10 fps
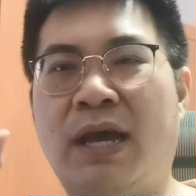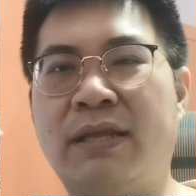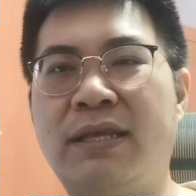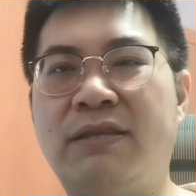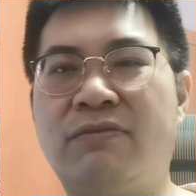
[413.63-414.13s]
I
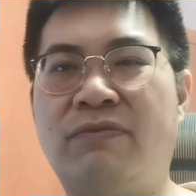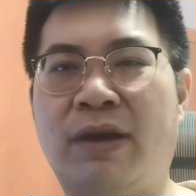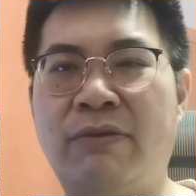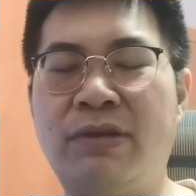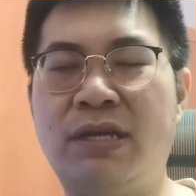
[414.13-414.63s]
think is
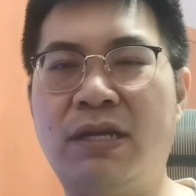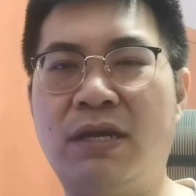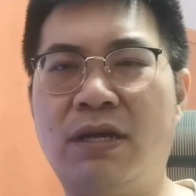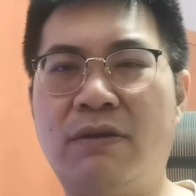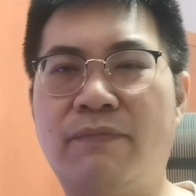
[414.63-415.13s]
very
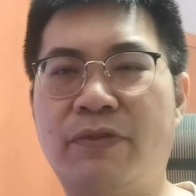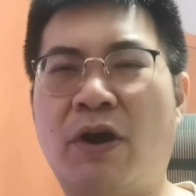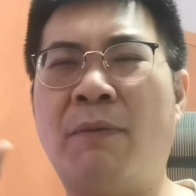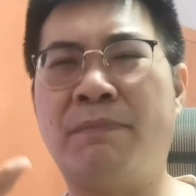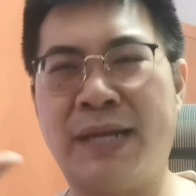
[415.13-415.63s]

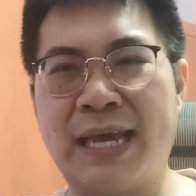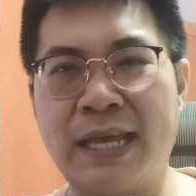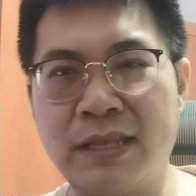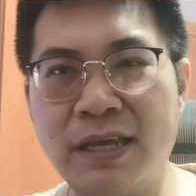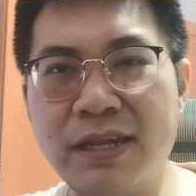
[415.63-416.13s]

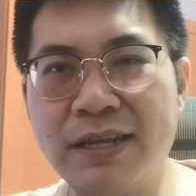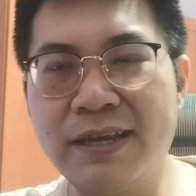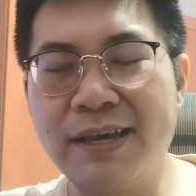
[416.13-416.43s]
complicated.